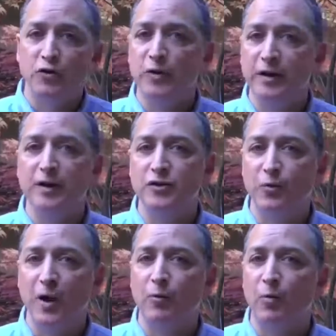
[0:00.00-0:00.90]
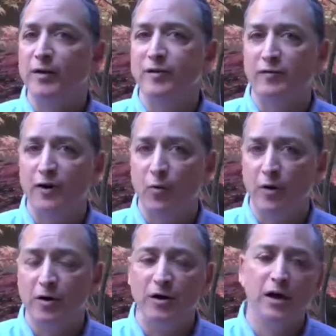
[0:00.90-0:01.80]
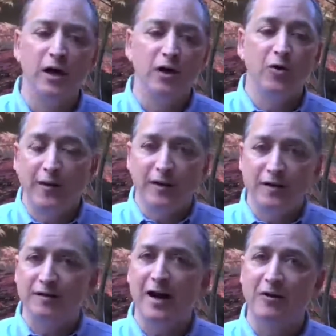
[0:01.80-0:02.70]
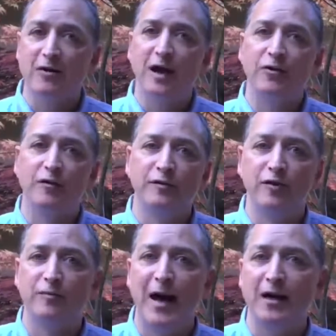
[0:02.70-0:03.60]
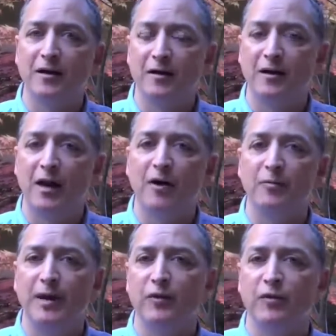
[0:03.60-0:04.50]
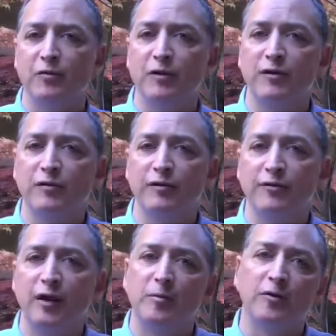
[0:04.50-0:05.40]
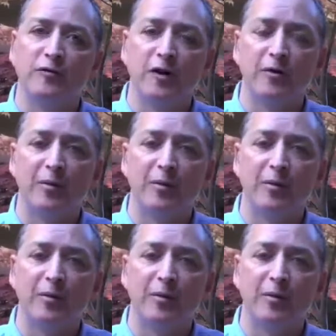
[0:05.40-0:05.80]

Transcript: you only need to run once every quarter, you can then disaggregate those nodes back into the cloud and make those resources available for other